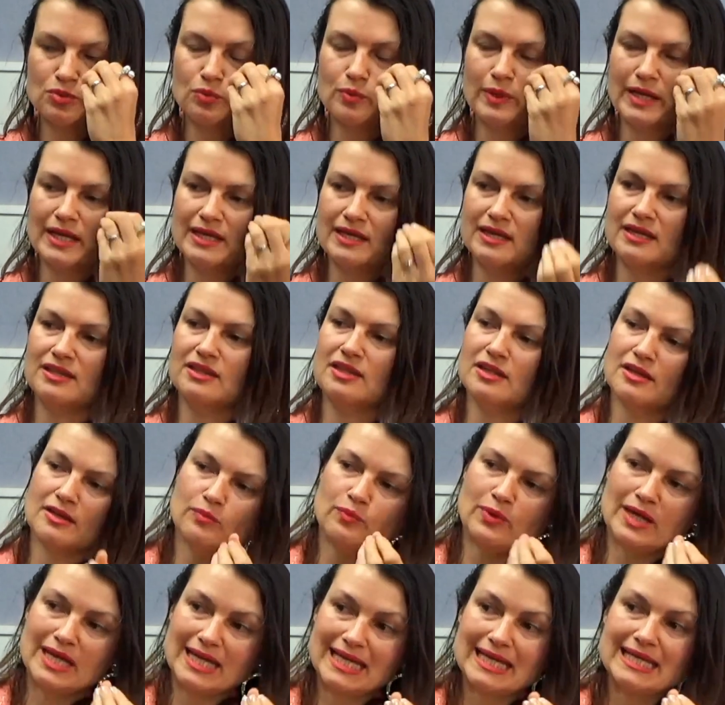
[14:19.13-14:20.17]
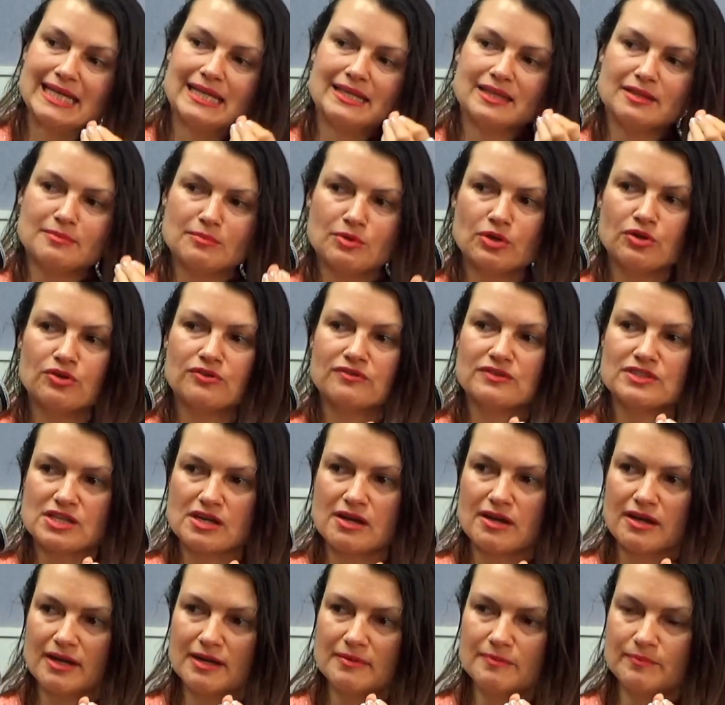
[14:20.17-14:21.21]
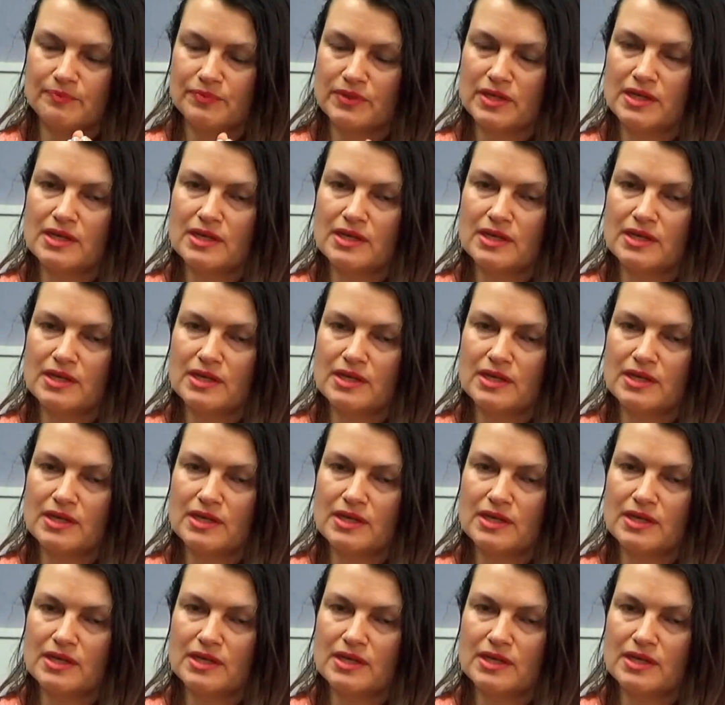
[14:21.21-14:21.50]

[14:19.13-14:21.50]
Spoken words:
weakening them over time.